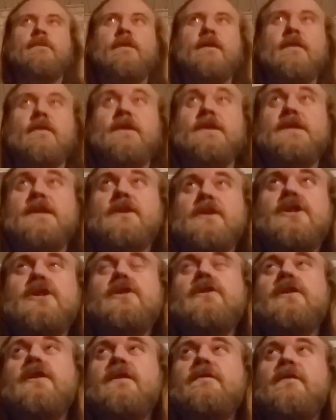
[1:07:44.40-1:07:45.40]
At least it
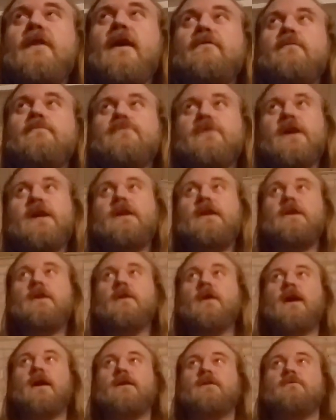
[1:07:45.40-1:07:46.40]
should. If you have a brain in
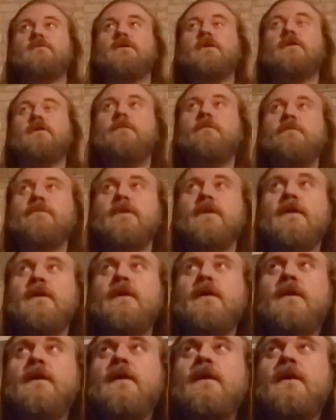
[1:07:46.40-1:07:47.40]
your head, it will.
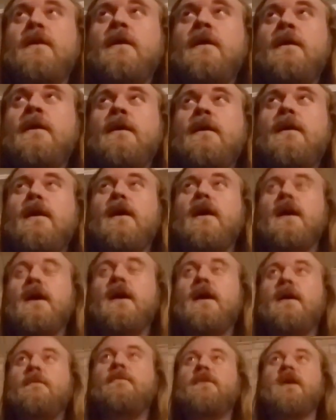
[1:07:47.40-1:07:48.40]

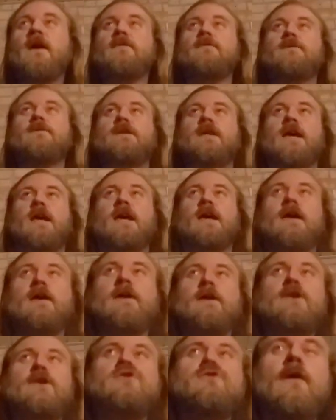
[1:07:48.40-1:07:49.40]
The other
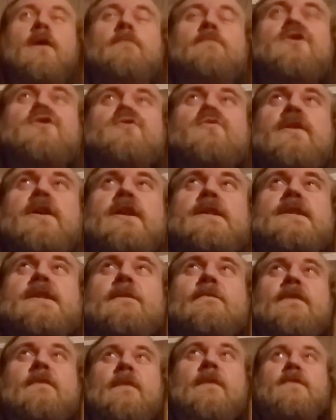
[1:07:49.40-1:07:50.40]
day, Trump tweeted
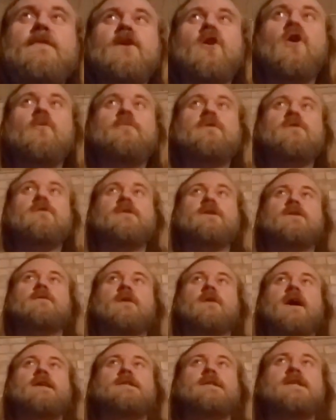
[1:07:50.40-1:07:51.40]
something about the opioid
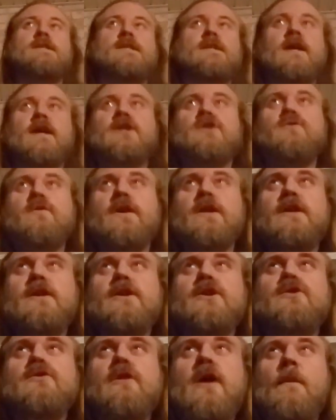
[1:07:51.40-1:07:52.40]
crisis, and I tweeted
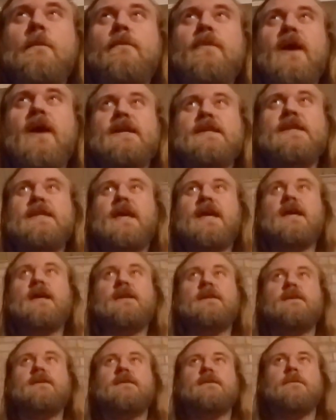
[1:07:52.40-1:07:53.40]
at Trump. I
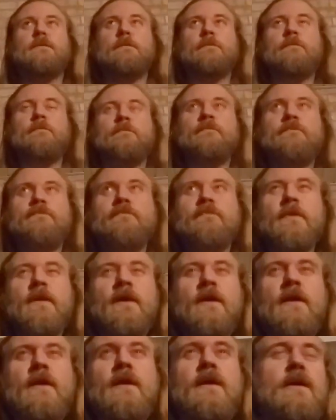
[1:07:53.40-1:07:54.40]
said,
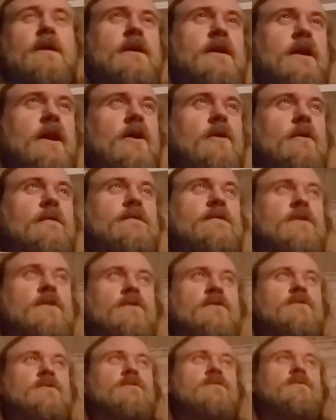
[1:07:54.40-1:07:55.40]
you know, if
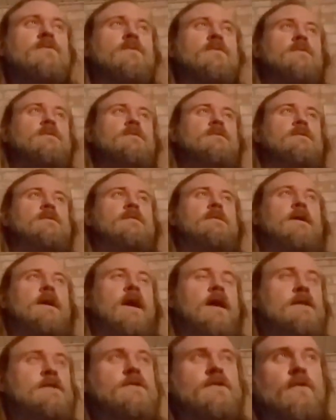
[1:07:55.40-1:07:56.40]
you
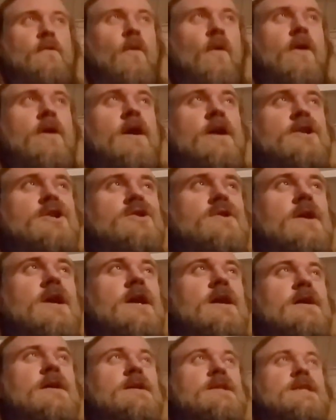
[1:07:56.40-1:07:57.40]
end the war on
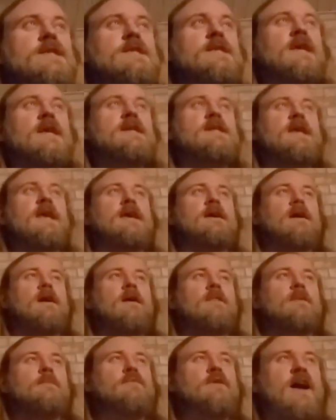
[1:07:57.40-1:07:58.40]
drugs and take
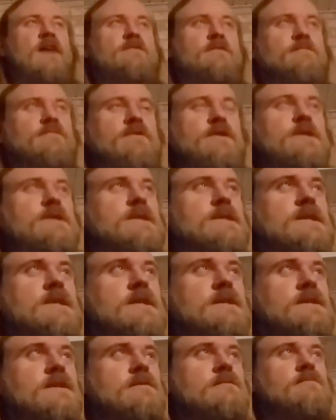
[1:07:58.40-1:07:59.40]
on the private prison
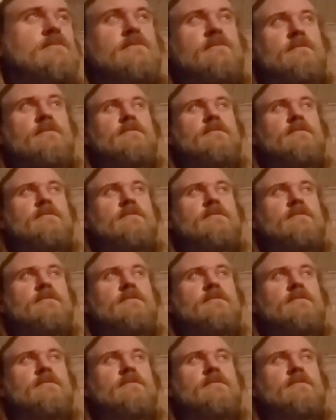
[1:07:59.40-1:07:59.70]
system,